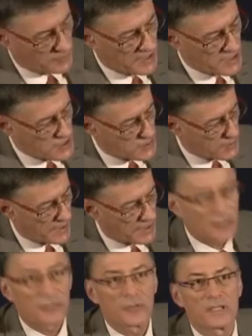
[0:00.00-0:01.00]
formulations might
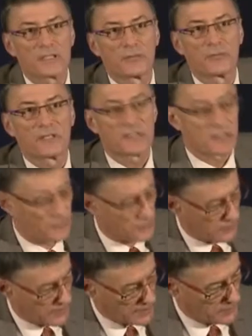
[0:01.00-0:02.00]
increase the risk of
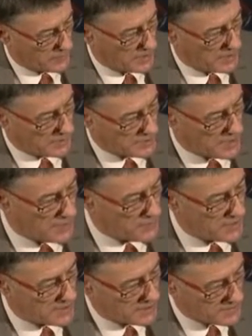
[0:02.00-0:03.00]
developing
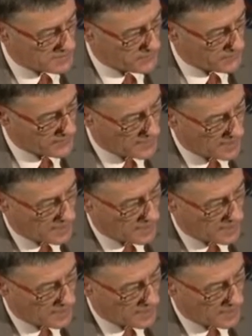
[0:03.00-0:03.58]
diabetes.